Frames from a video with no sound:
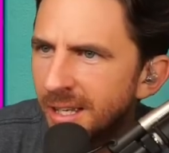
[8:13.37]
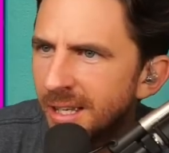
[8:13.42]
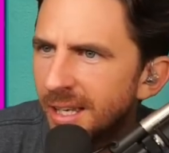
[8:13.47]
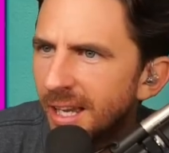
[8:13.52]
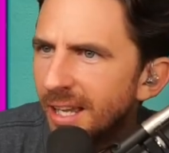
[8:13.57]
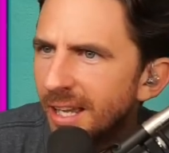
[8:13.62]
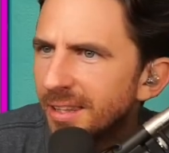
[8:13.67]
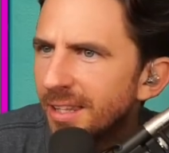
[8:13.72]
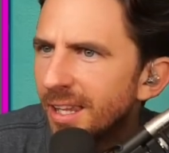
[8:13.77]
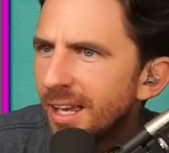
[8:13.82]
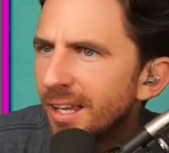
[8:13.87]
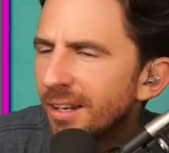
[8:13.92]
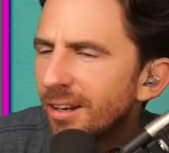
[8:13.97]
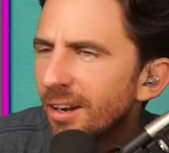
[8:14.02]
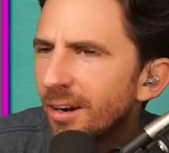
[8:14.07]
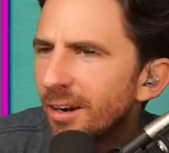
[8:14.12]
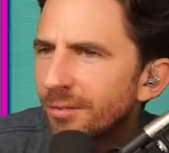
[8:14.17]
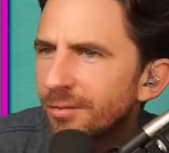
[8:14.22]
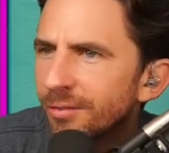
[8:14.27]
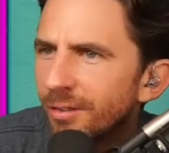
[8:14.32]
And then
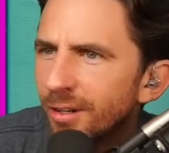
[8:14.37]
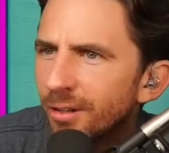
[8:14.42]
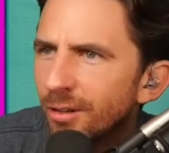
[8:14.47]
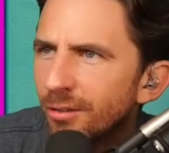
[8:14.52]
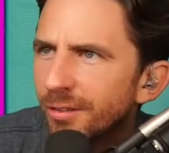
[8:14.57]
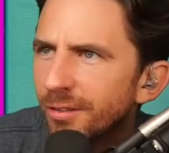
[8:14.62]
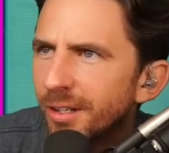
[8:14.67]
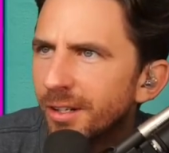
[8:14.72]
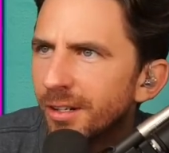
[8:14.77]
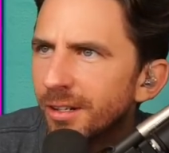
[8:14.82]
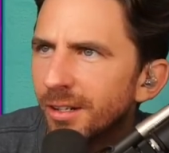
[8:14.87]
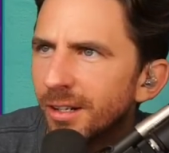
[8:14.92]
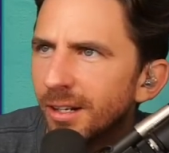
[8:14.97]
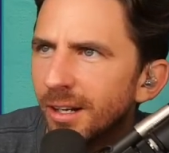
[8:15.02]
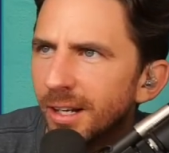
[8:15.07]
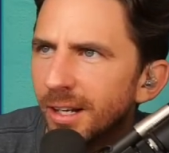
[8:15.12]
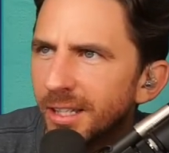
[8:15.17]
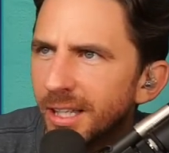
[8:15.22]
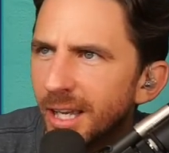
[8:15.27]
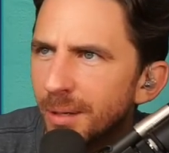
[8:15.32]
our friend over here
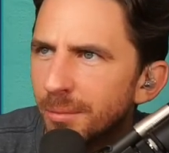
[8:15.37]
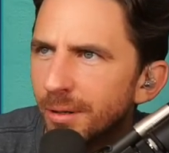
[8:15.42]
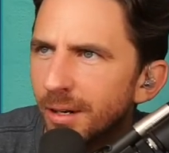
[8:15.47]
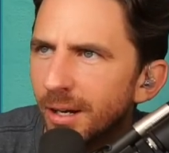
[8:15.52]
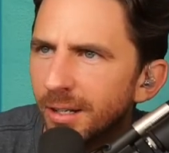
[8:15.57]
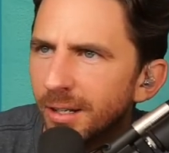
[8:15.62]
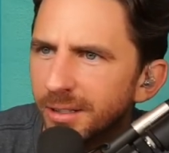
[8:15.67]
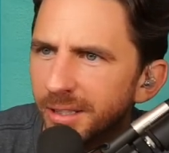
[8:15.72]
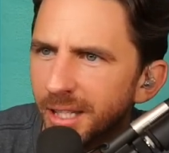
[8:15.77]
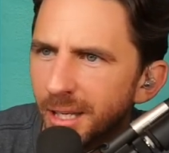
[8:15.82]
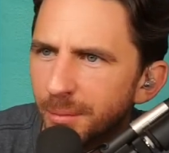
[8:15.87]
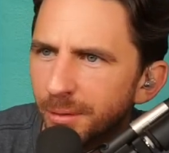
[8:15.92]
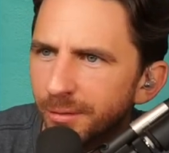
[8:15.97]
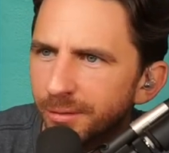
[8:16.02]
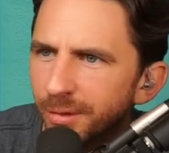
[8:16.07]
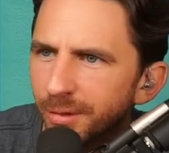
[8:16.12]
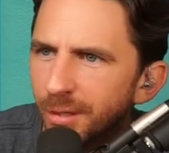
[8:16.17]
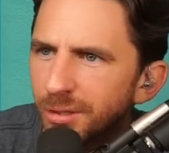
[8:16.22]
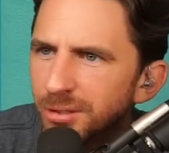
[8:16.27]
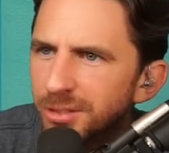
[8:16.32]
on Game of
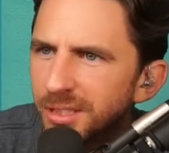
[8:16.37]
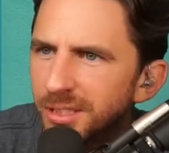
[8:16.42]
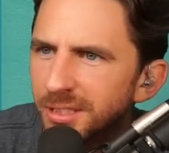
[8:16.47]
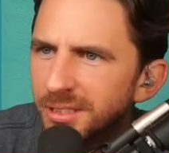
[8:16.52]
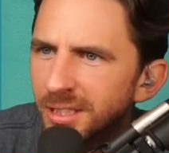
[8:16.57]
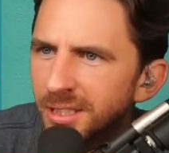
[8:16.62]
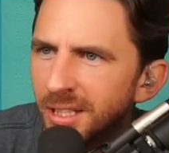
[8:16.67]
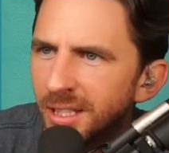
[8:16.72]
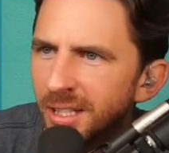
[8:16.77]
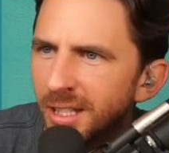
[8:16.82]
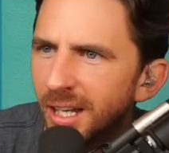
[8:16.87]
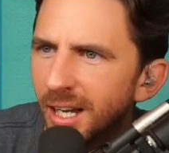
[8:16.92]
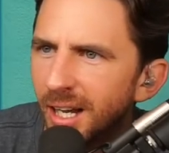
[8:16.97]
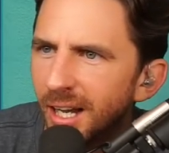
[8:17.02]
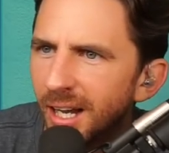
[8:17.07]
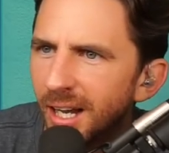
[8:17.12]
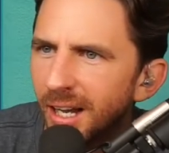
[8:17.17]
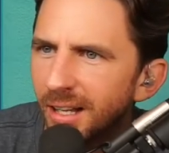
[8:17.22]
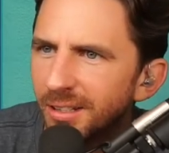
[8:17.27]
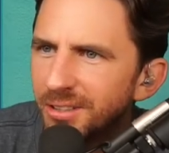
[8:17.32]
Roses,
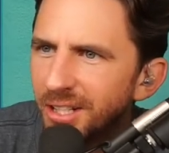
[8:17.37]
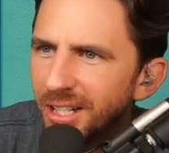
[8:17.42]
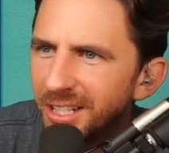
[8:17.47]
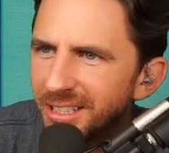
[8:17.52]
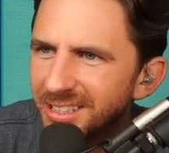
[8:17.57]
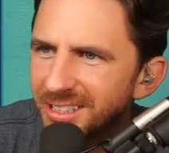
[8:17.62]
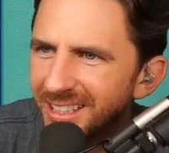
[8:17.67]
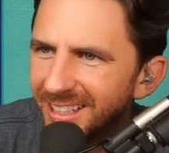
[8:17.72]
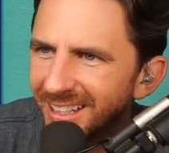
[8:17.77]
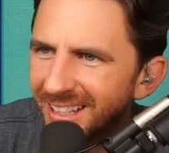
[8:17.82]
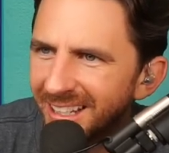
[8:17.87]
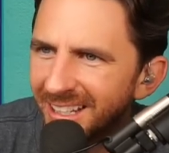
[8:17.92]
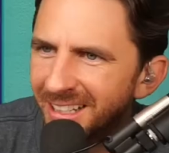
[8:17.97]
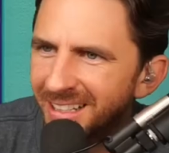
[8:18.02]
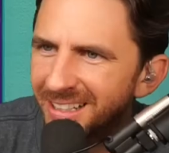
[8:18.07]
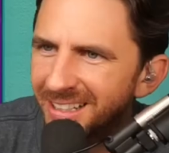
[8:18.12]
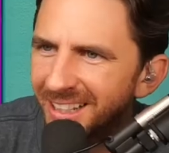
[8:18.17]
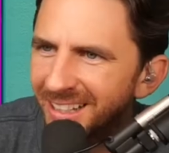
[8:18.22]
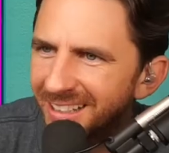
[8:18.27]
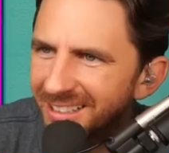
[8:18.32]
just
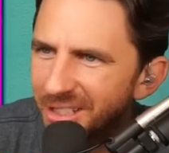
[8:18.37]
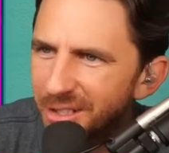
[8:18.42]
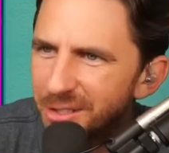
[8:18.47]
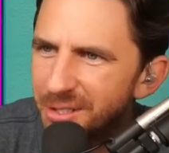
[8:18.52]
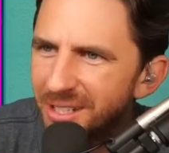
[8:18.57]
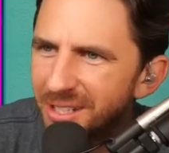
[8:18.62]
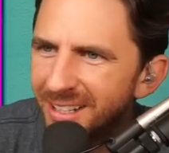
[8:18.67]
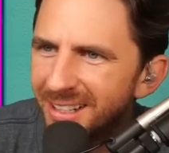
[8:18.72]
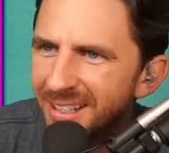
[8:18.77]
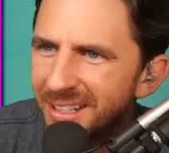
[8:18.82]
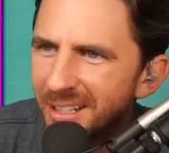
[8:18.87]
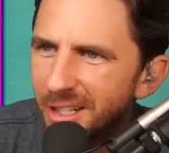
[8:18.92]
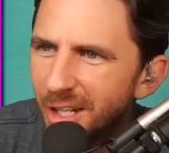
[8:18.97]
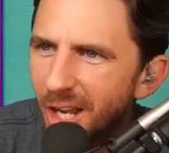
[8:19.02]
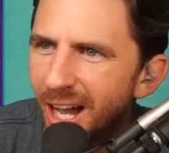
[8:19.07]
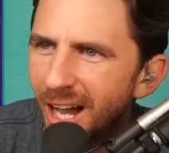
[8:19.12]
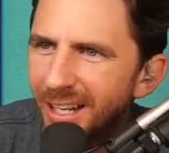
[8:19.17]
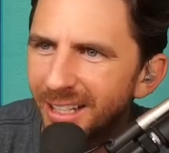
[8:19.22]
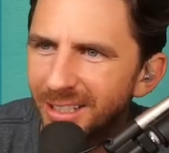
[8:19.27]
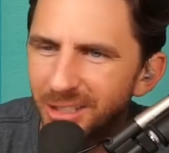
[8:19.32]

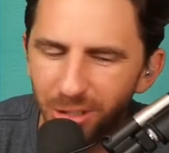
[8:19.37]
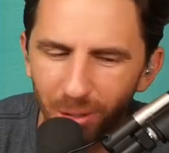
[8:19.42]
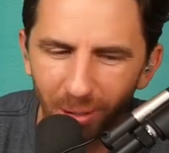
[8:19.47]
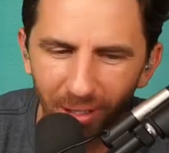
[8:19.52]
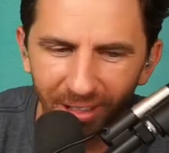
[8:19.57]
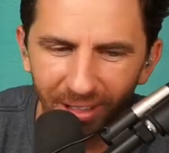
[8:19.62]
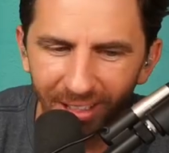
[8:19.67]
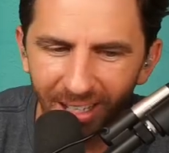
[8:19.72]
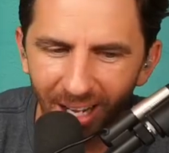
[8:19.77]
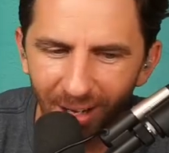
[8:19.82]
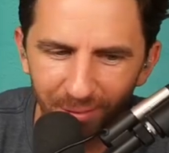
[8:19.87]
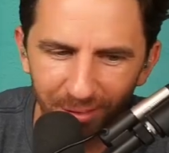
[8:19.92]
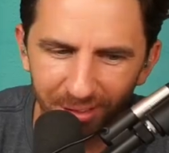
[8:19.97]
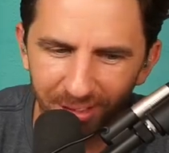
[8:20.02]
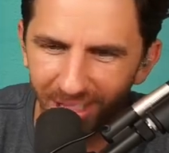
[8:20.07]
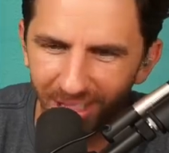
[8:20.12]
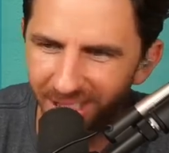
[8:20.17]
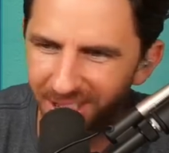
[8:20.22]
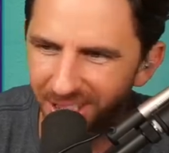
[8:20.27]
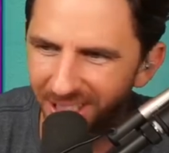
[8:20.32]
not enjoying the
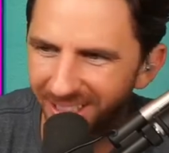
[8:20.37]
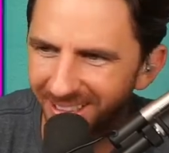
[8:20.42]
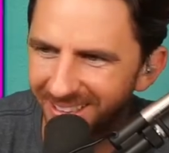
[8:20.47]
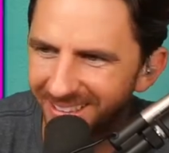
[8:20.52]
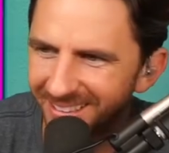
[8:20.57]
conversation.